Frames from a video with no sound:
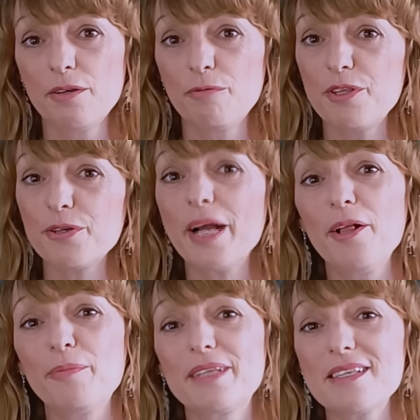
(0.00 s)
With your
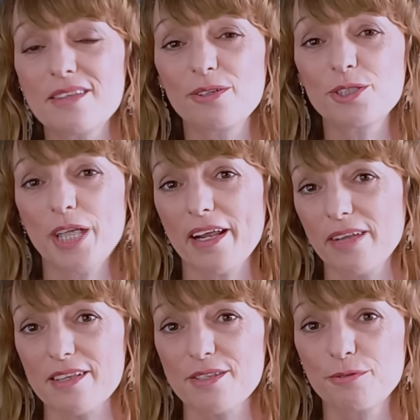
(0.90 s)
help, this little
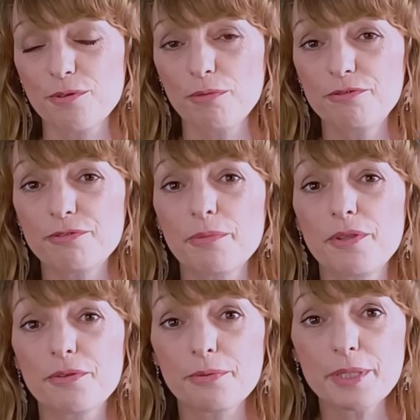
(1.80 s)
channel has grown from
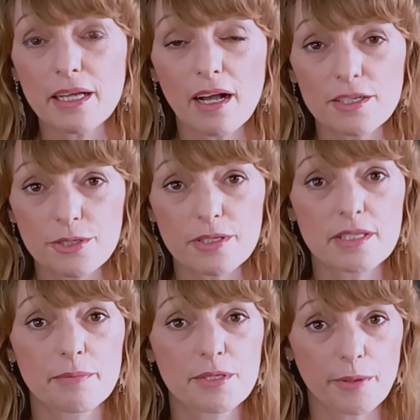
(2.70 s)
300
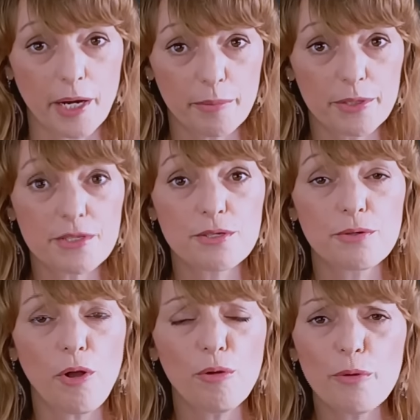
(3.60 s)
subscribers
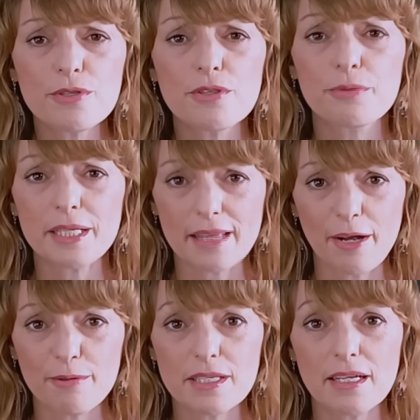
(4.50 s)
to almost
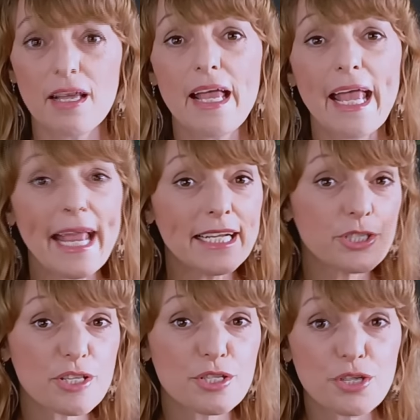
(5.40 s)
3,000 in
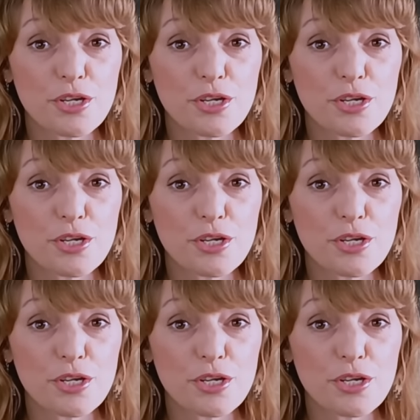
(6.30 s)
just